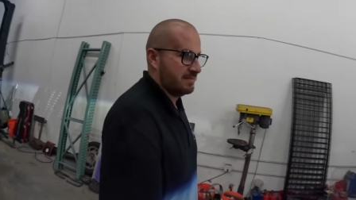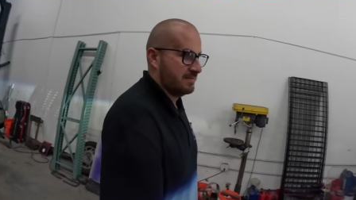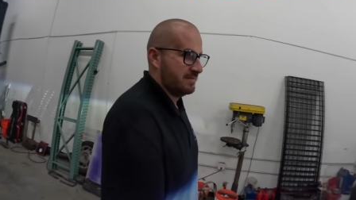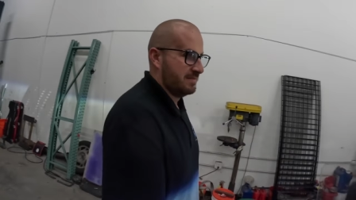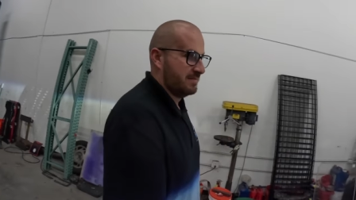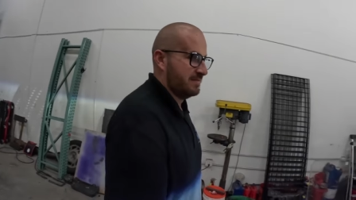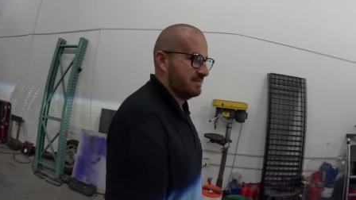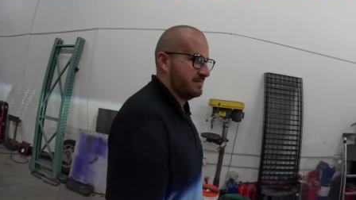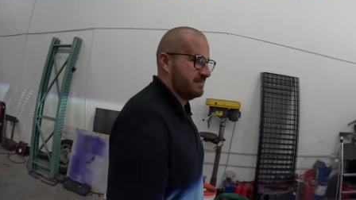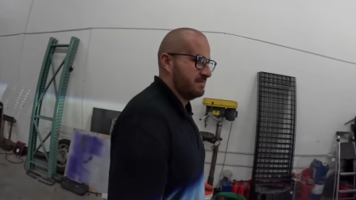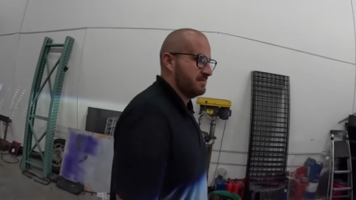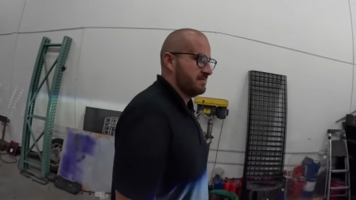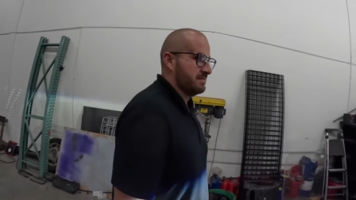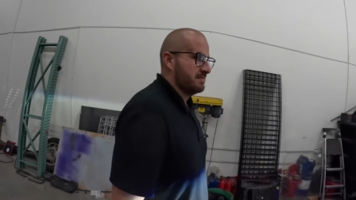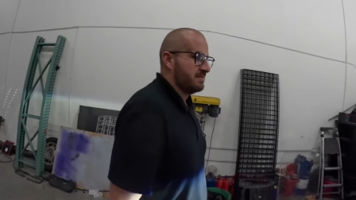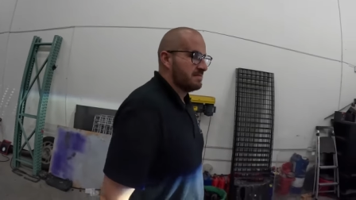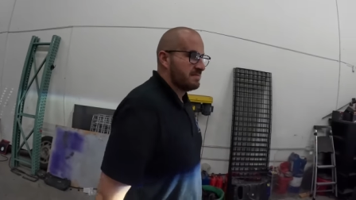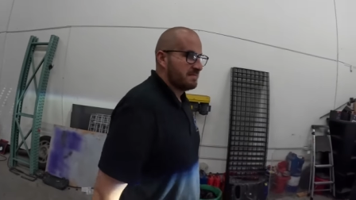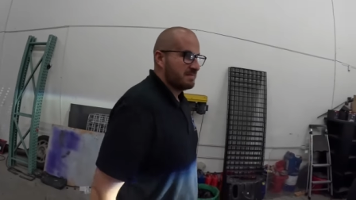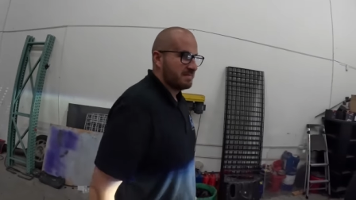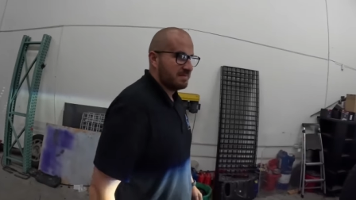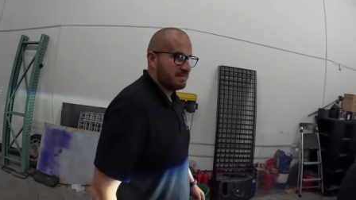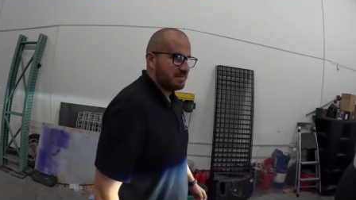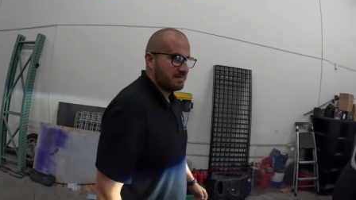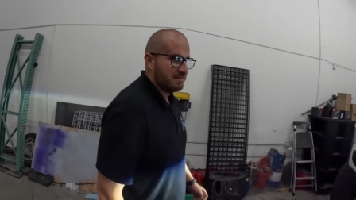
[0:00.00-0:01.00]
How's it feel?
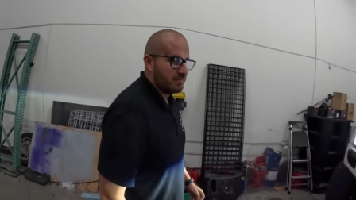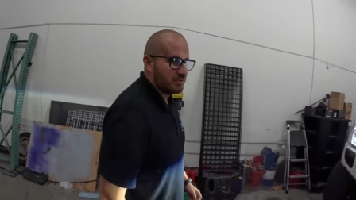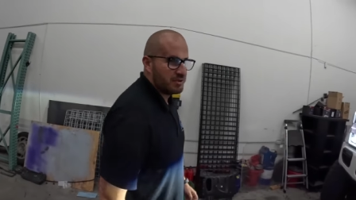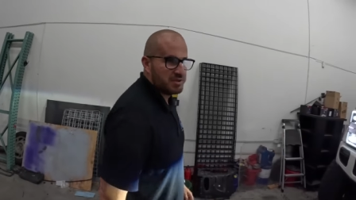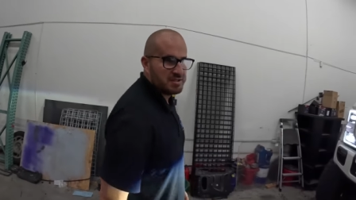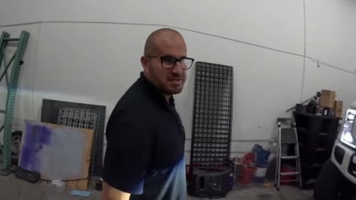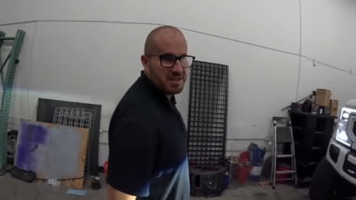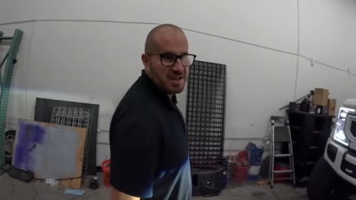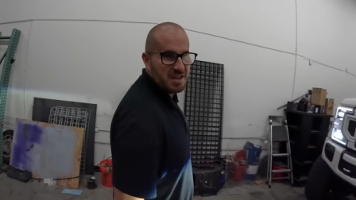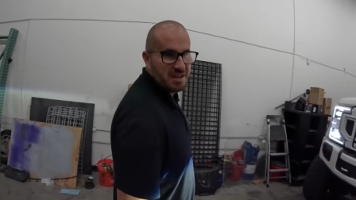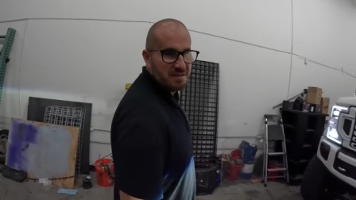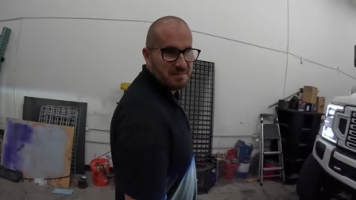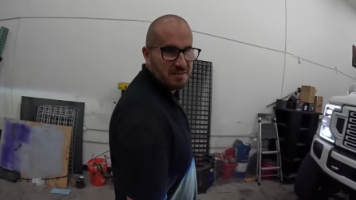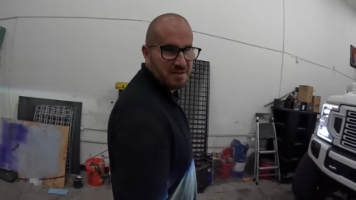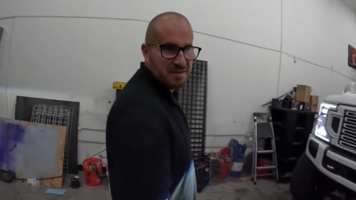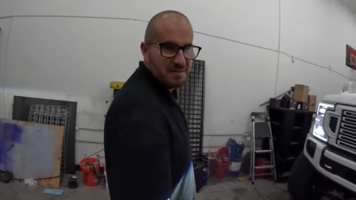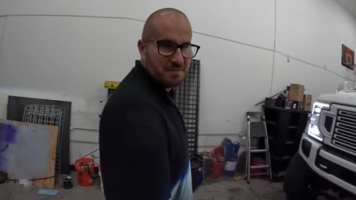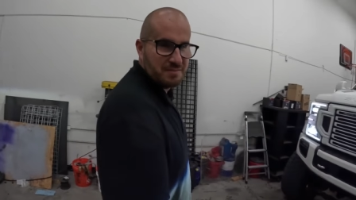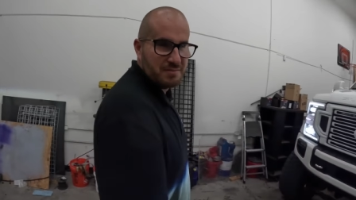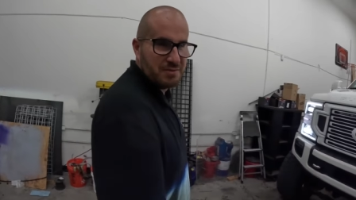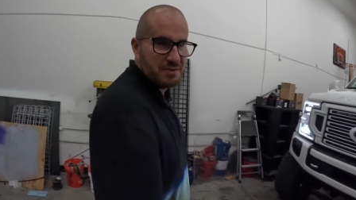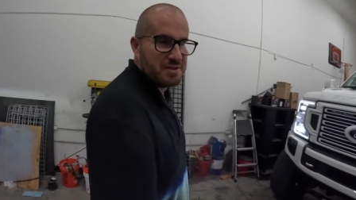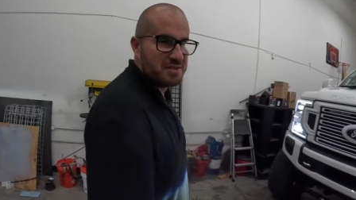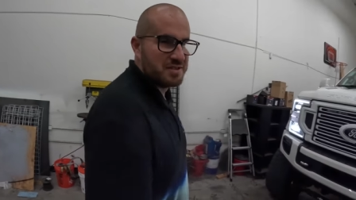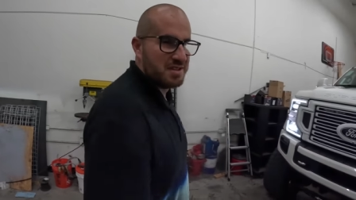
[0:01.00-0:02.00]
Pretty sad, man.
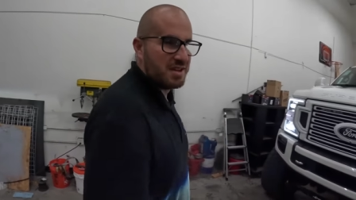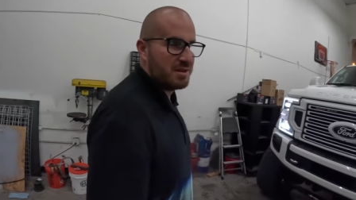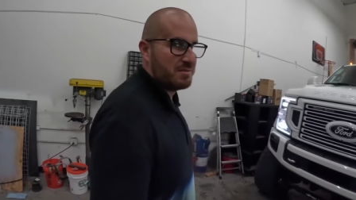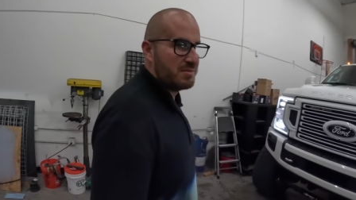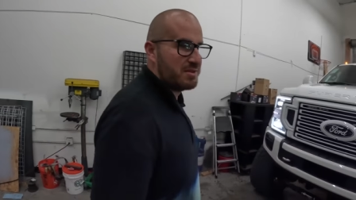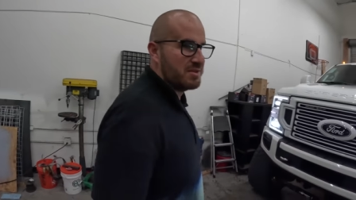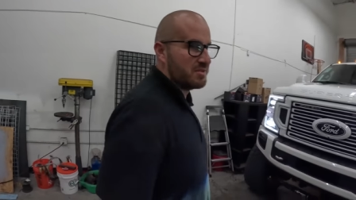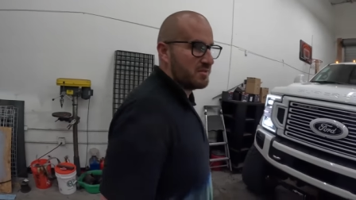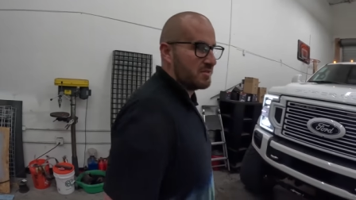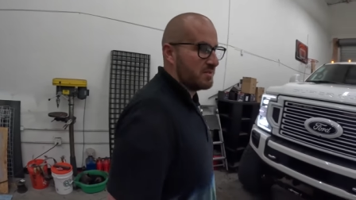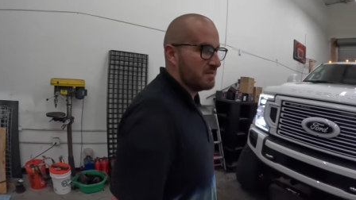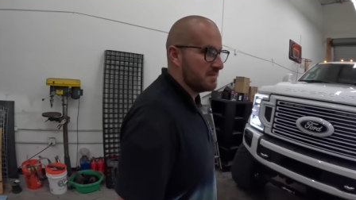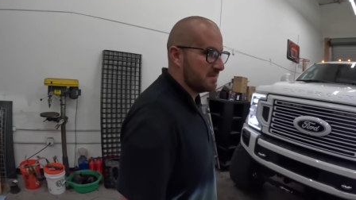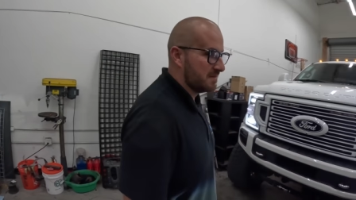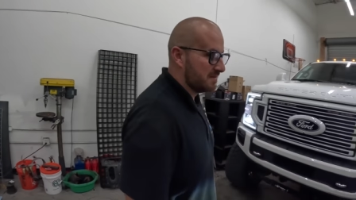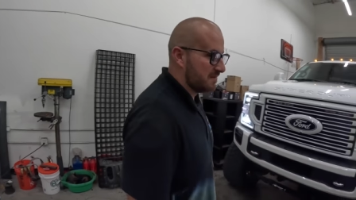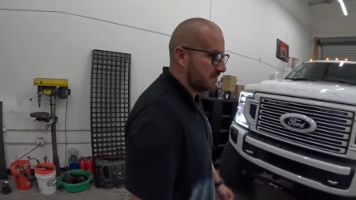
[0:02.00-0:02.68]
Pretty sad. I miss her.